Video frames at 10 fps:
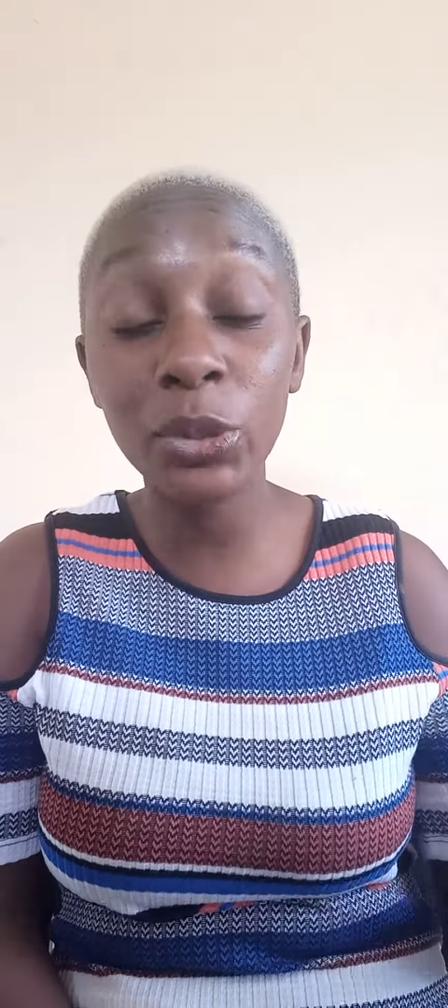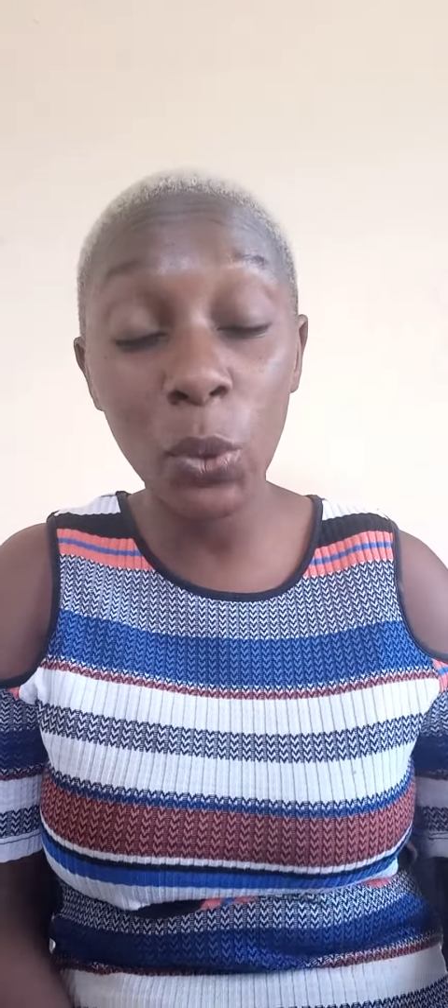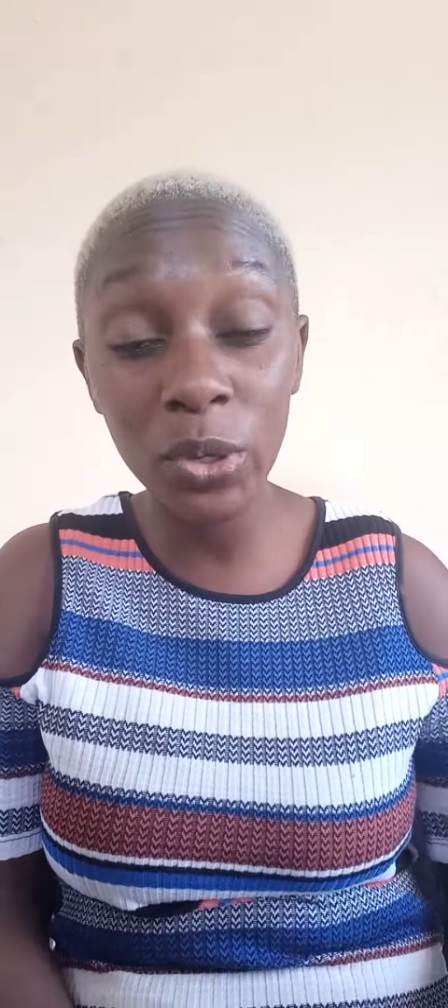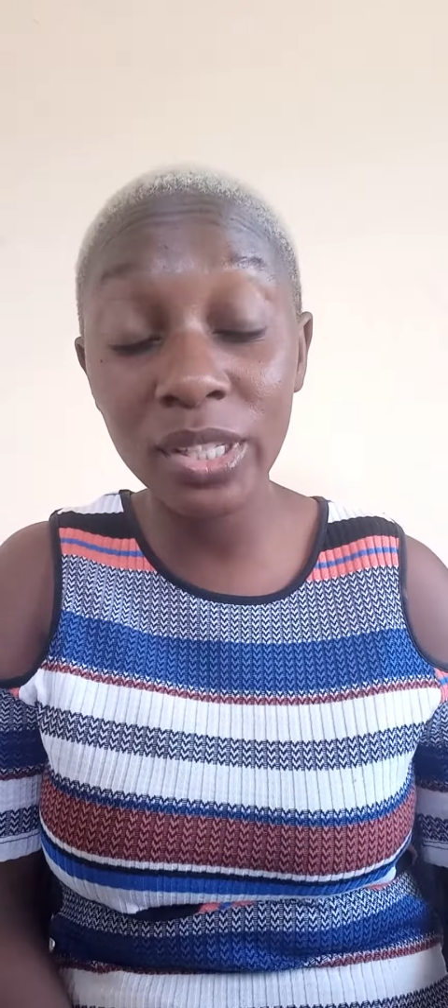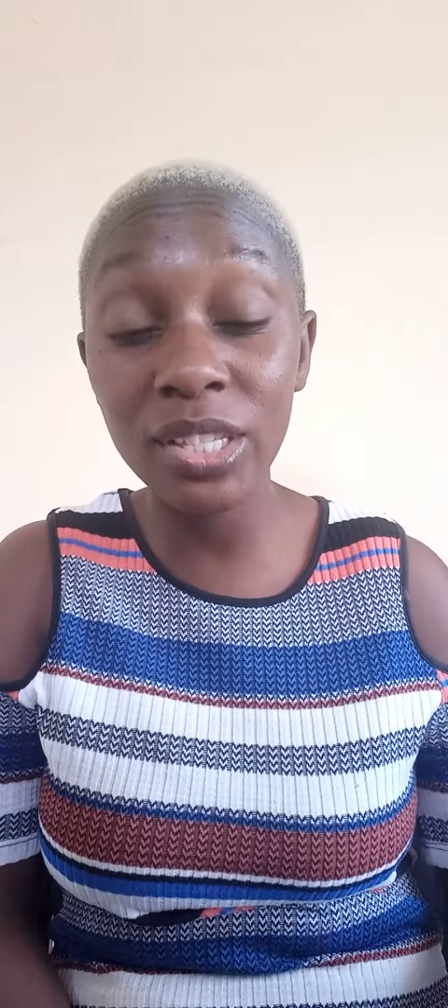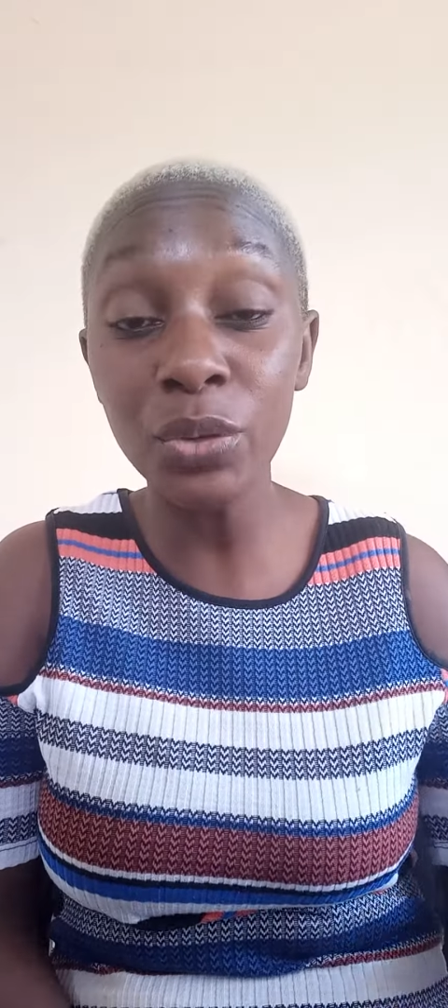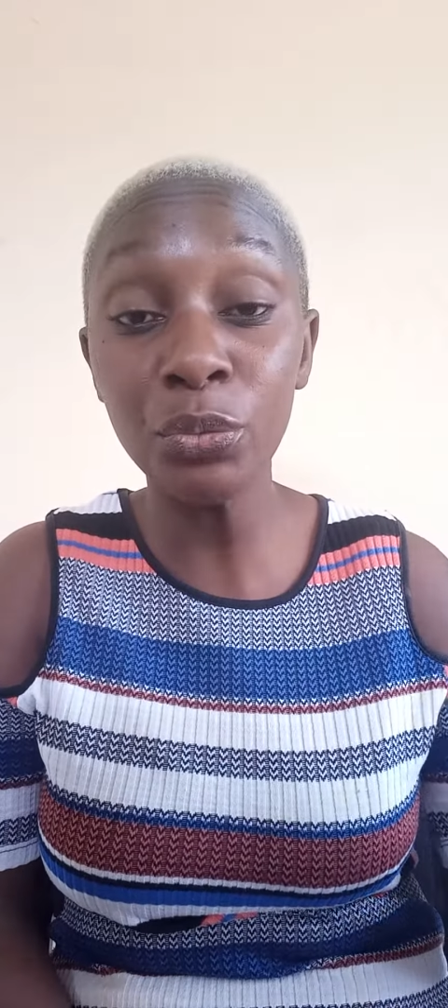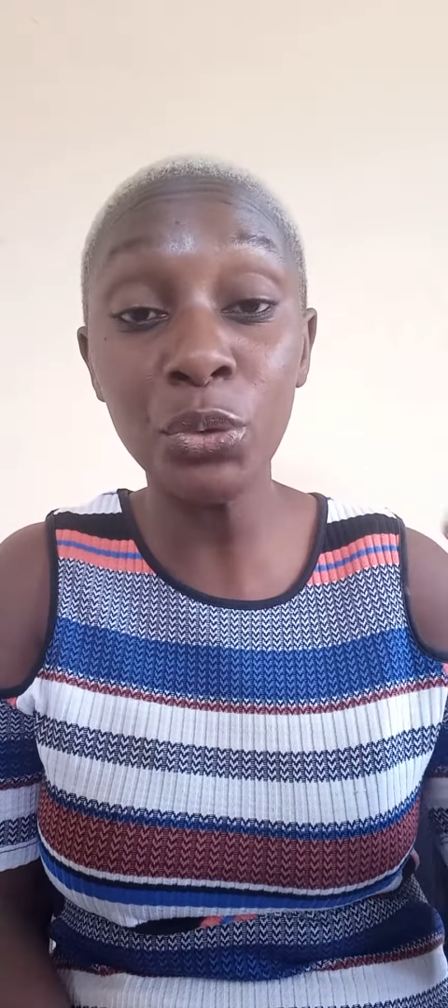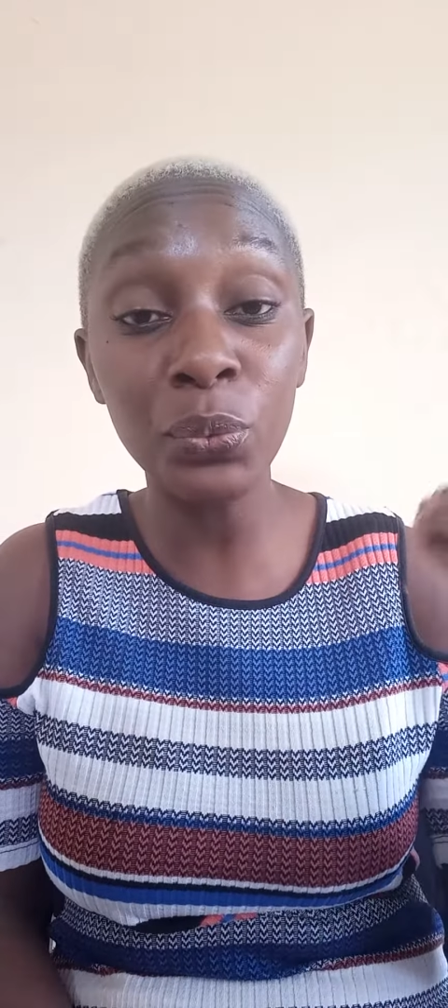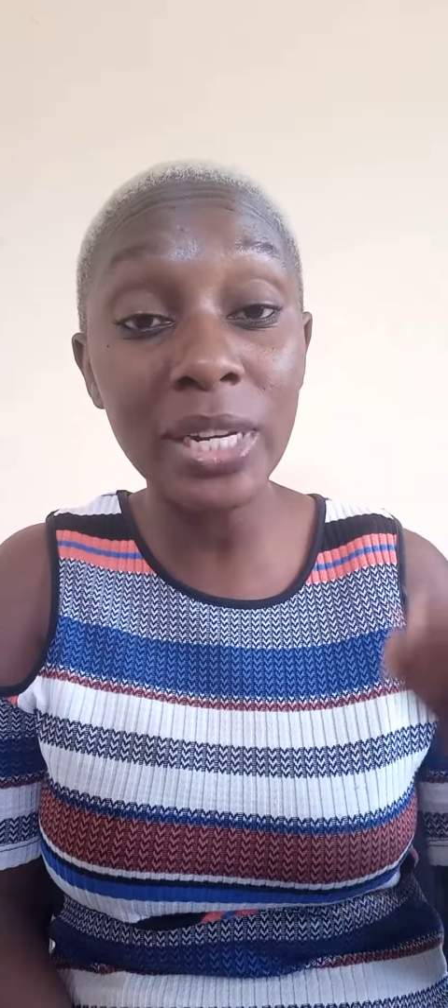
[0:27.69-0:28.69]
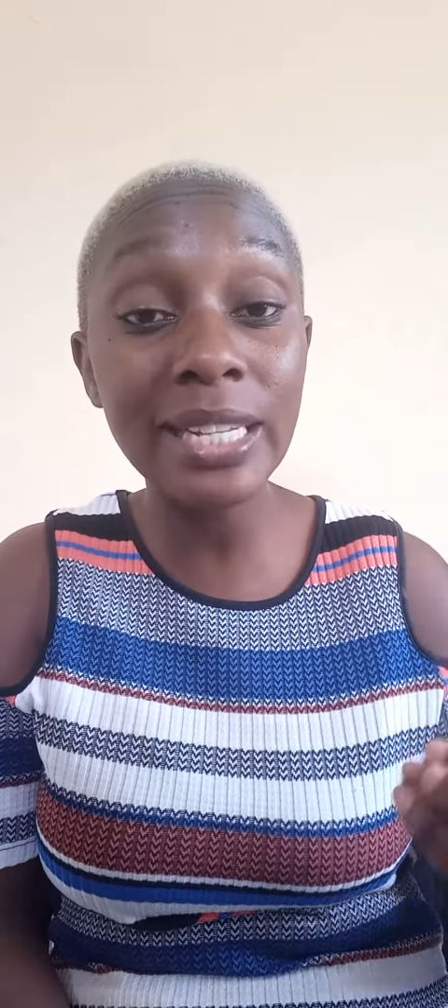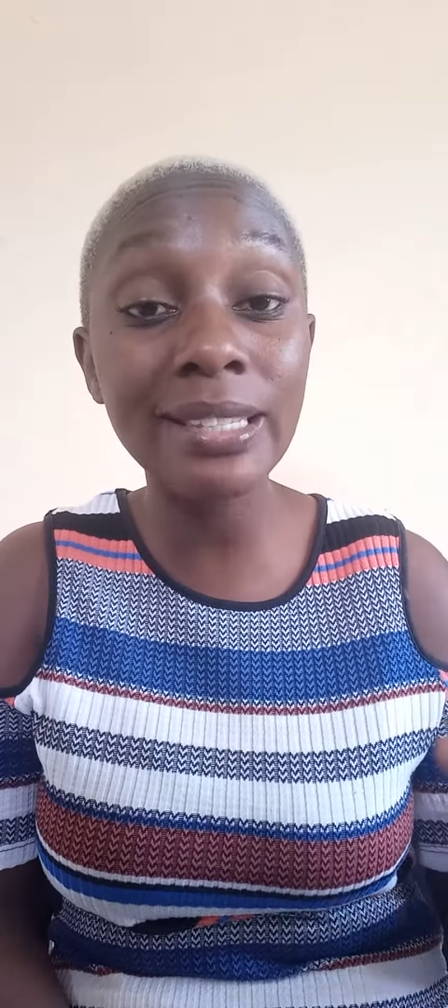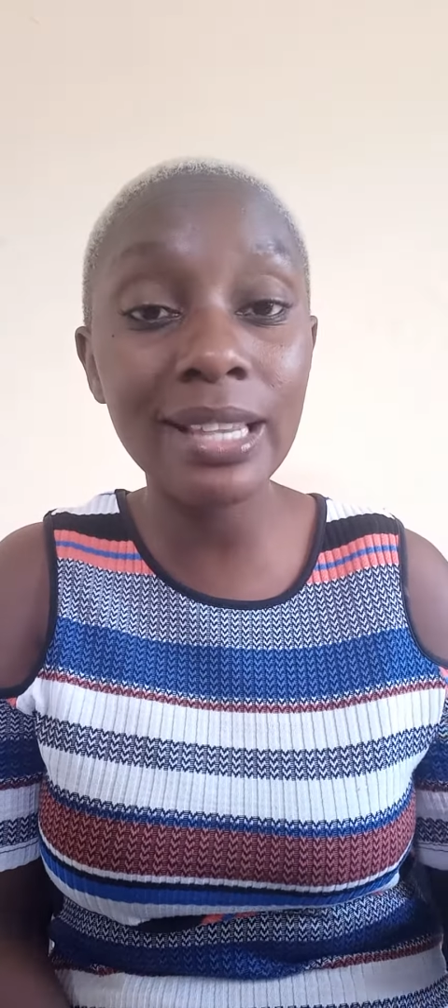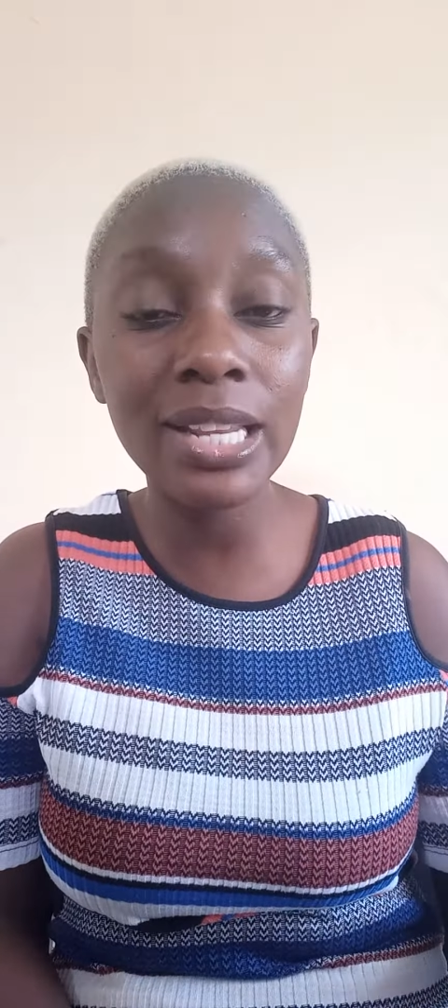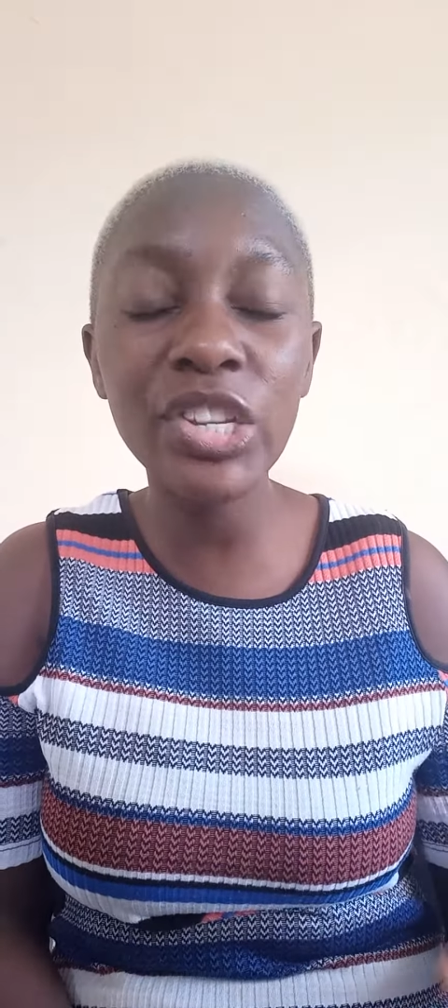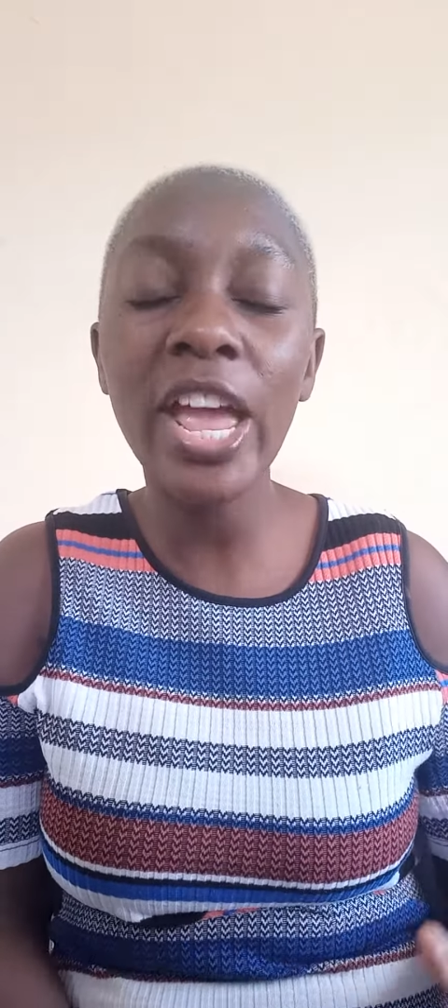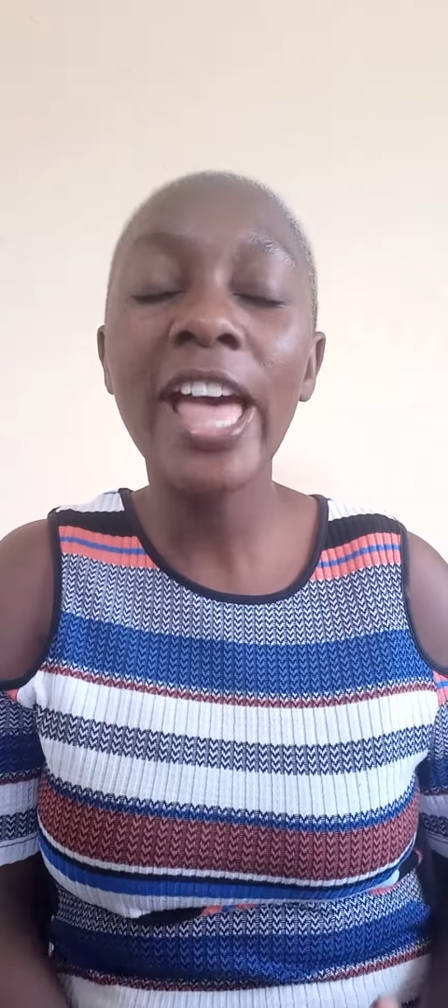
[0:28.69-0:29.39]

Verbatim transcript: courses, if you really search,